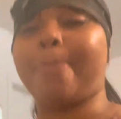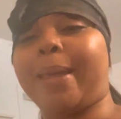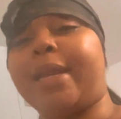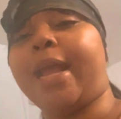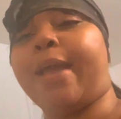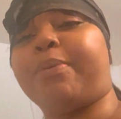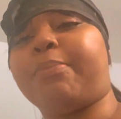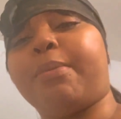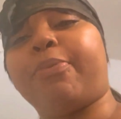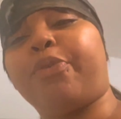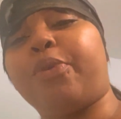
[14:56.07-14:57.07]
and it happened to
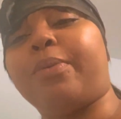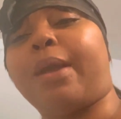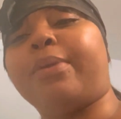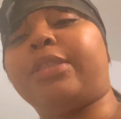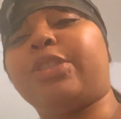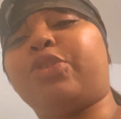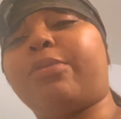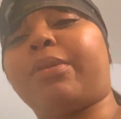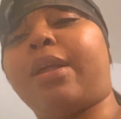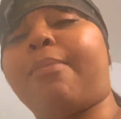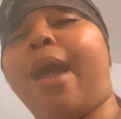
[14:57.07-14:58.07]
me before when i went to the strip
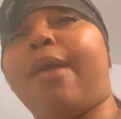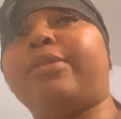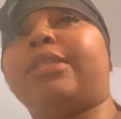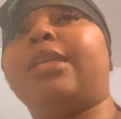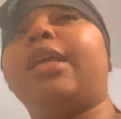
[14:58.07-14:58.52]
club i was